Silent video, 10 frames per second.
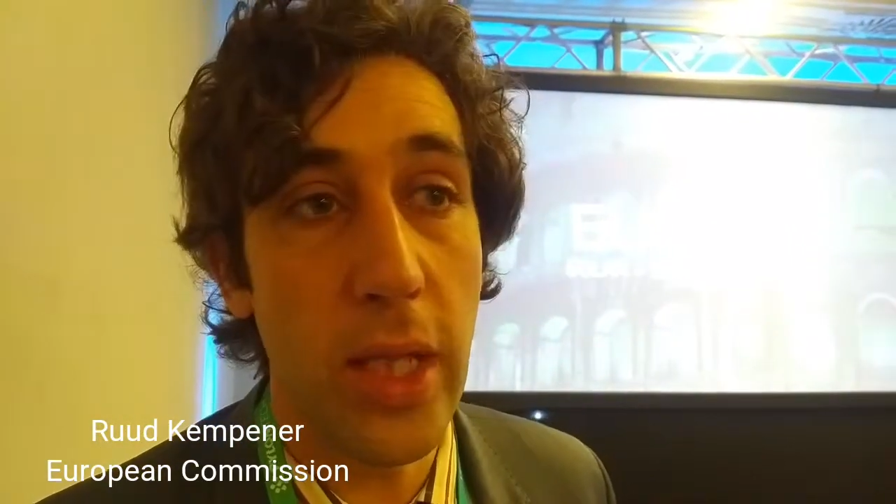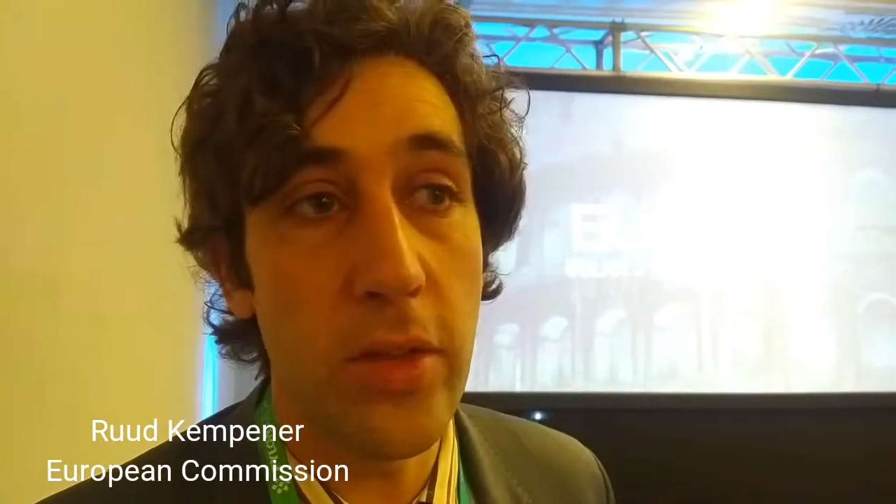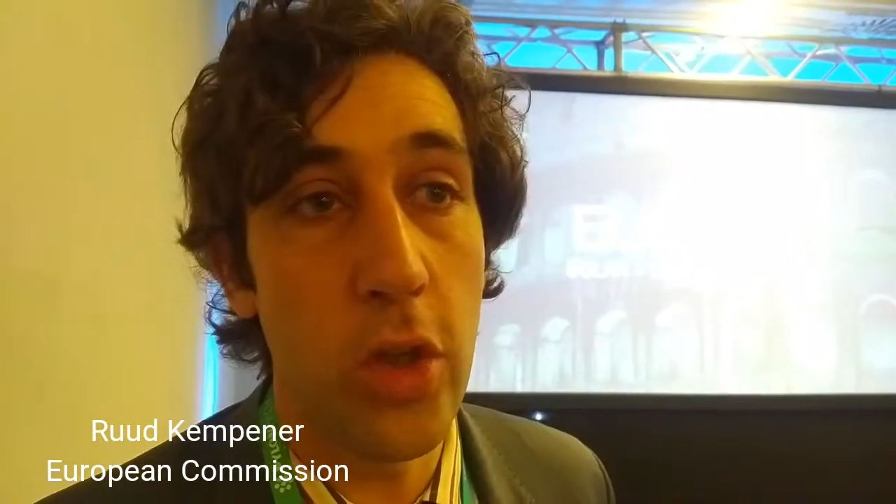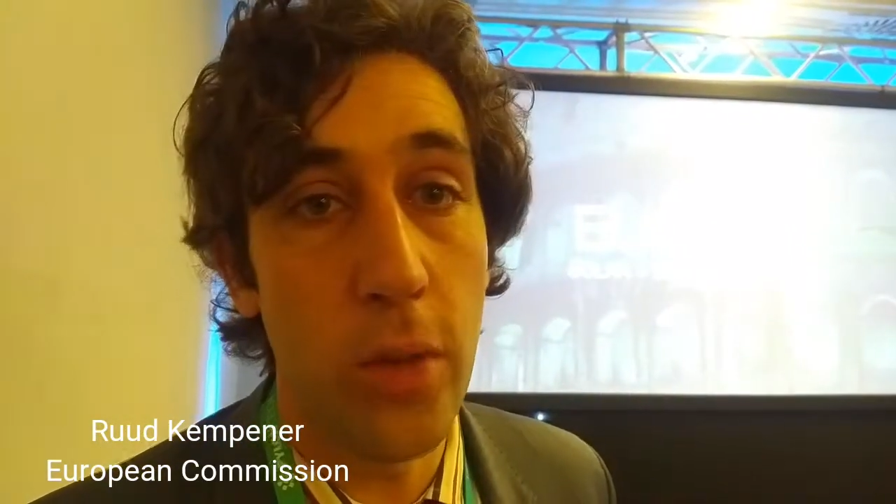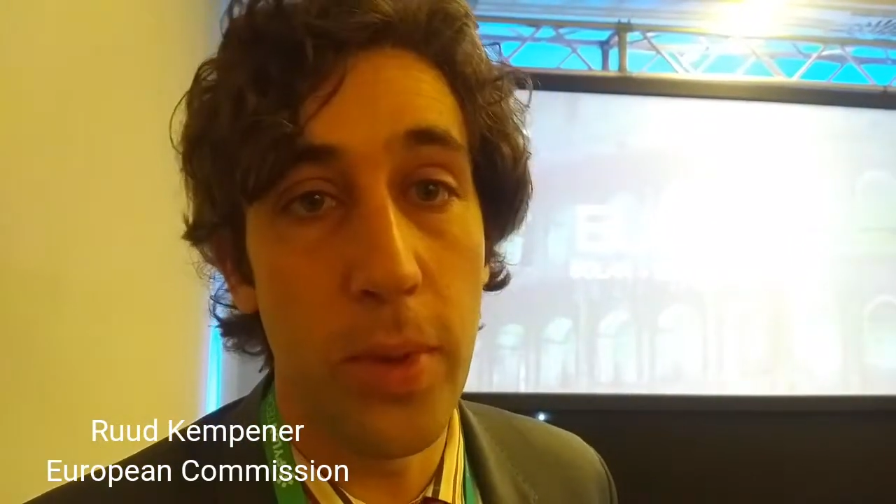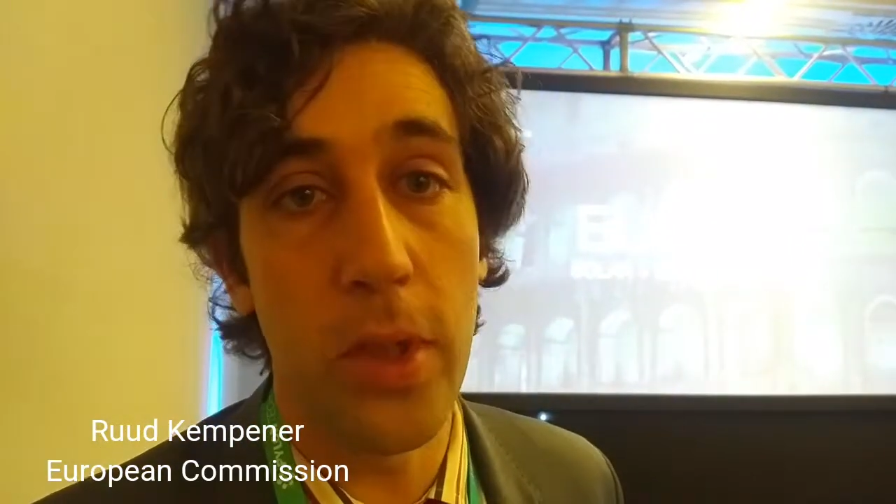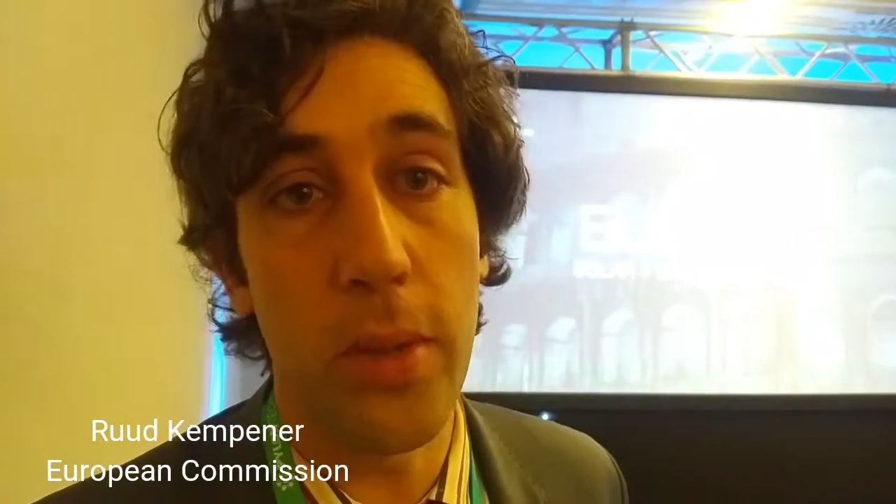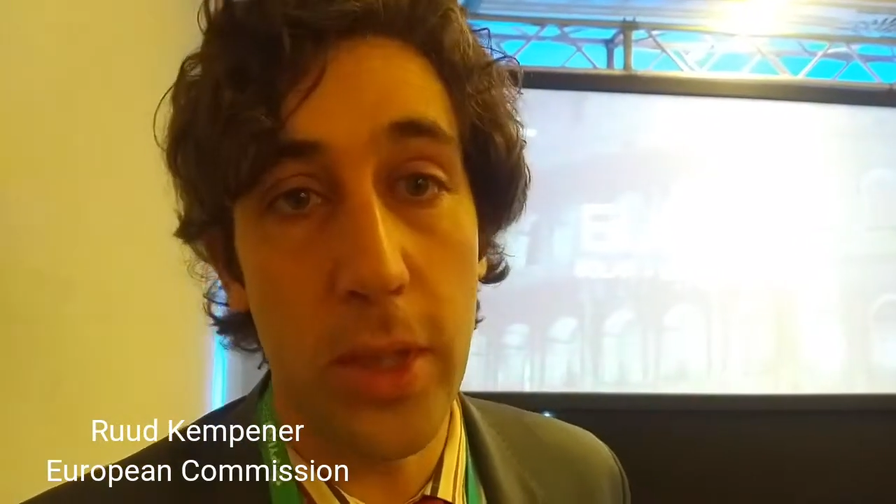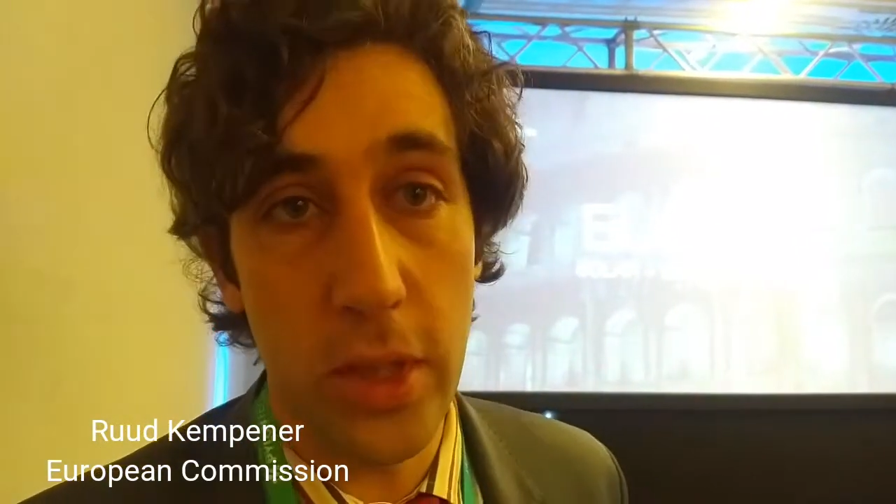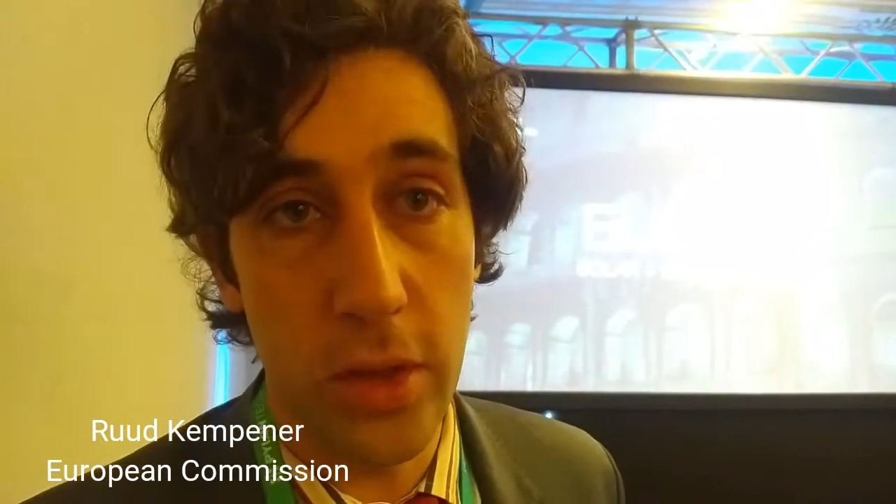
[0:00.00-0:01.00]
things the European
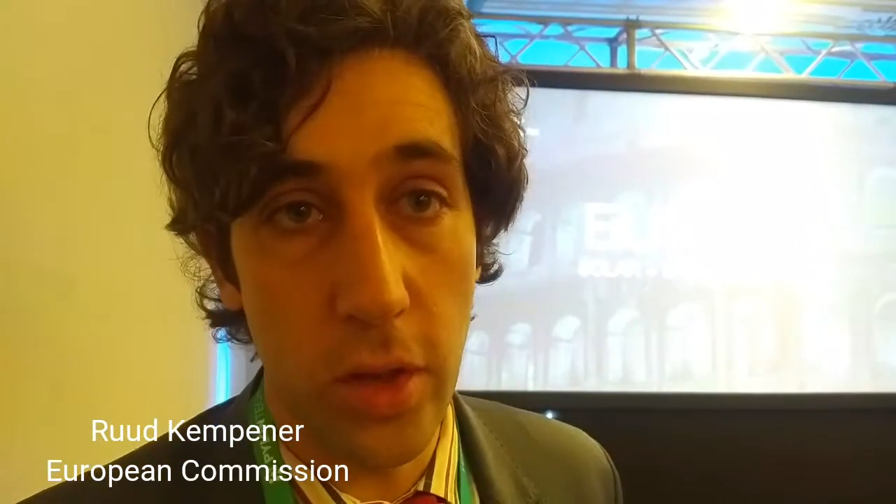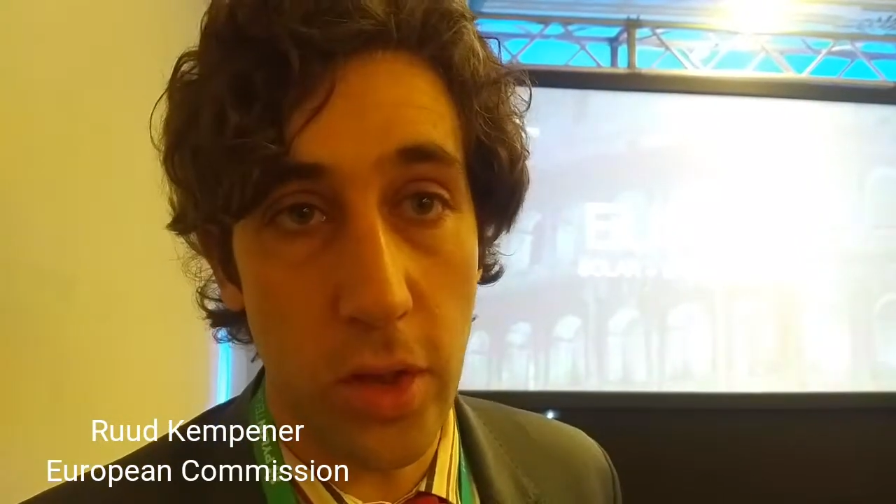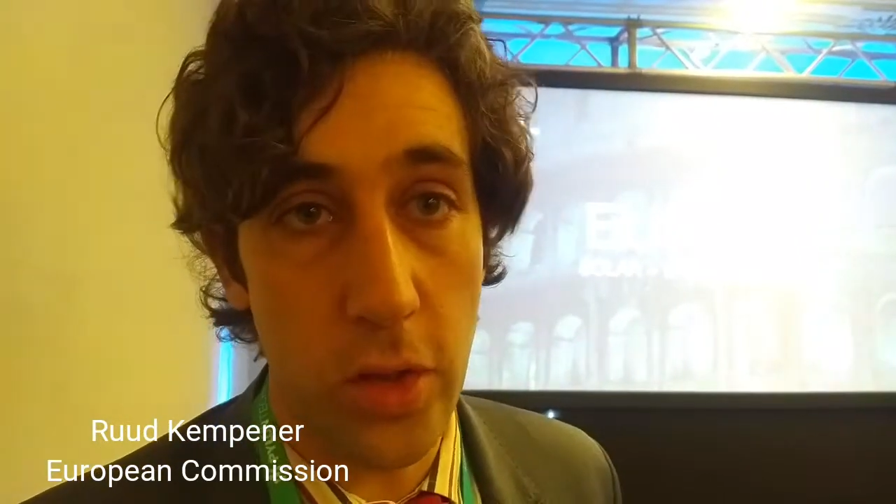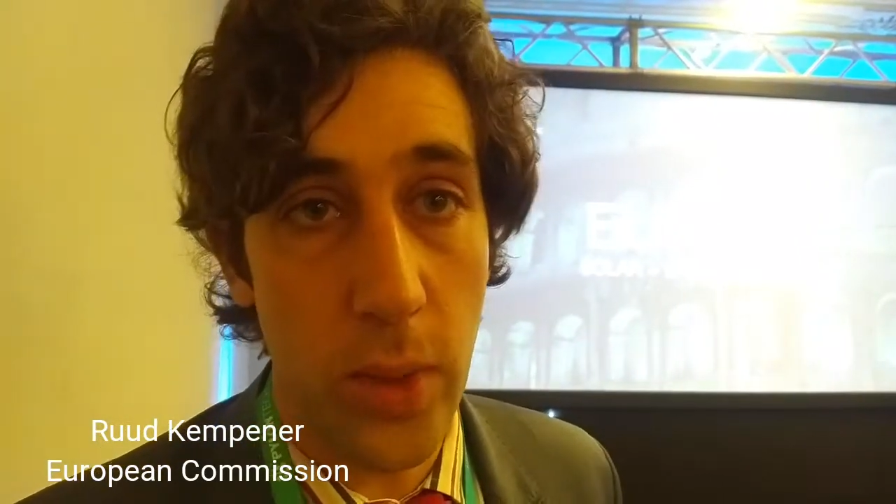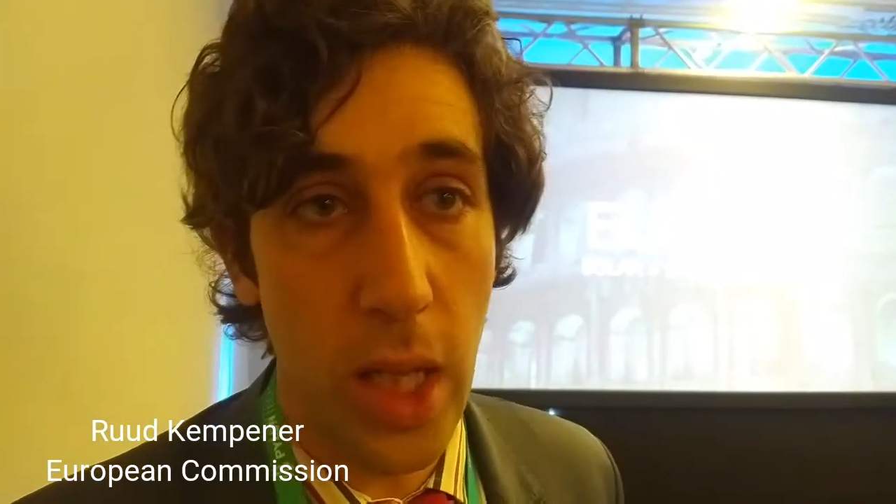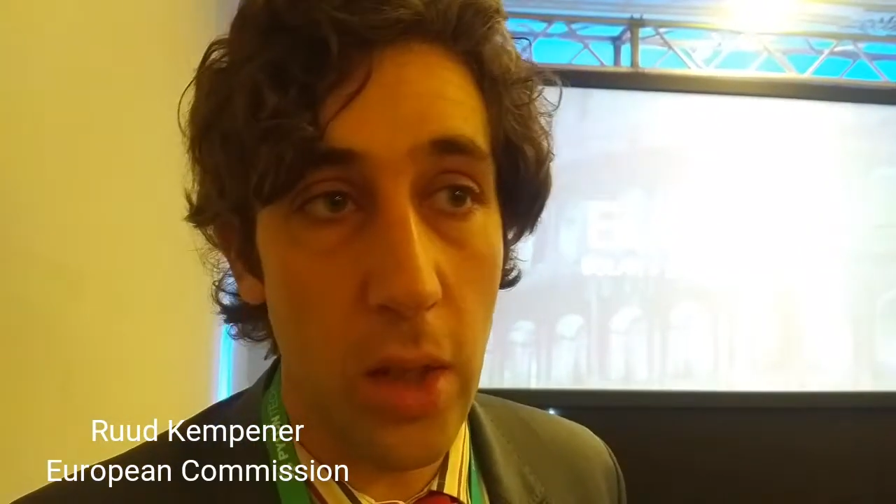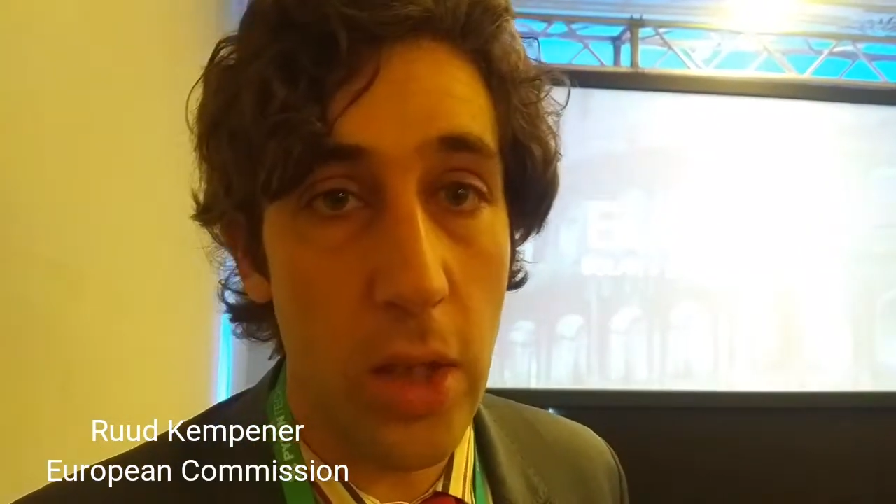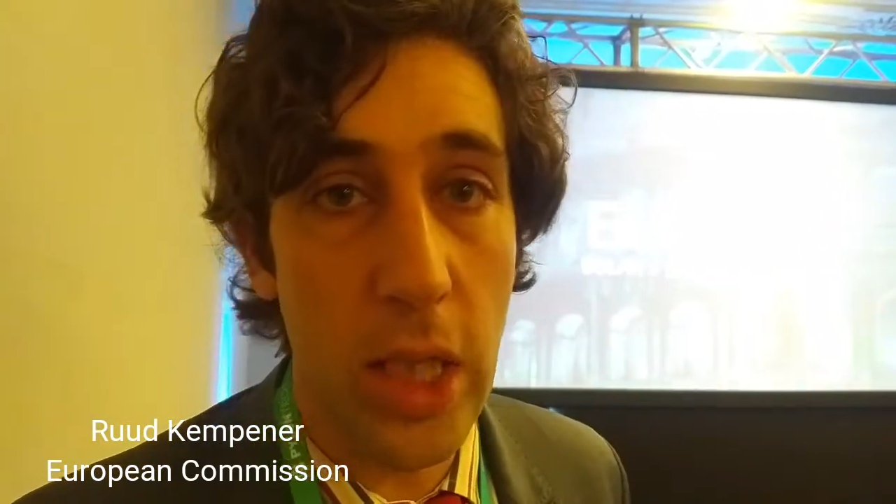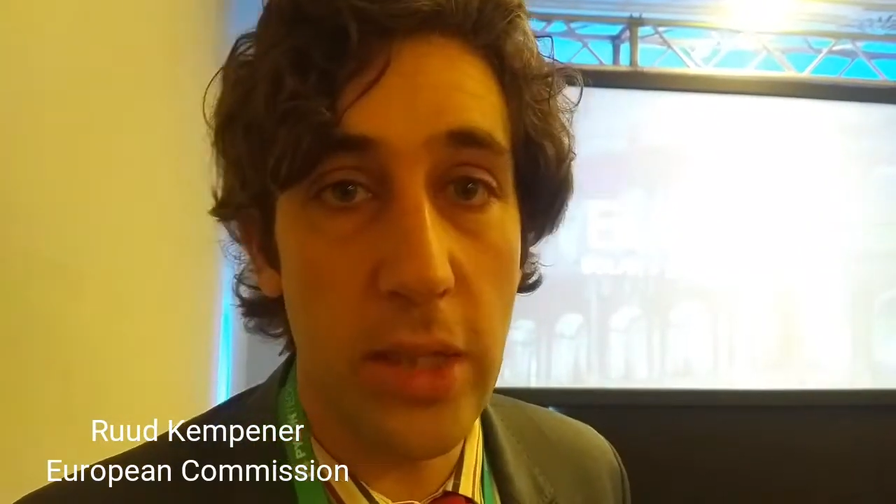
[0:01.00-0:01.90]
Commission does as well